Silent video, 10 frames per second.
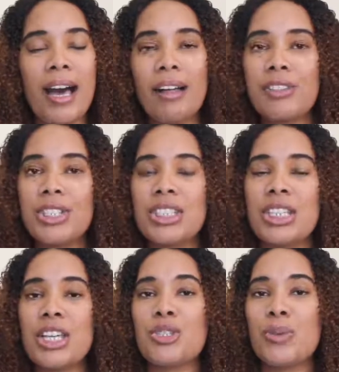healthy
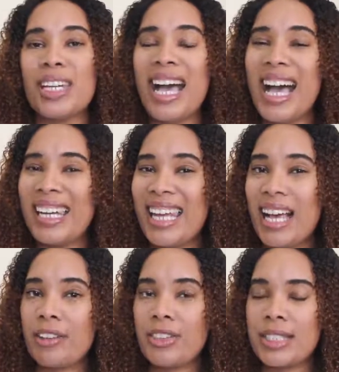state to an
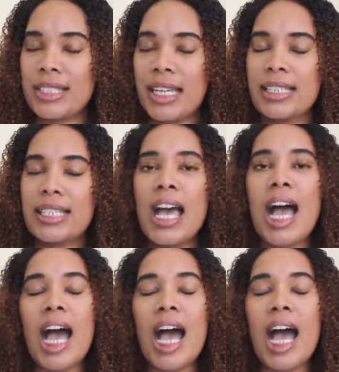unhealthy state.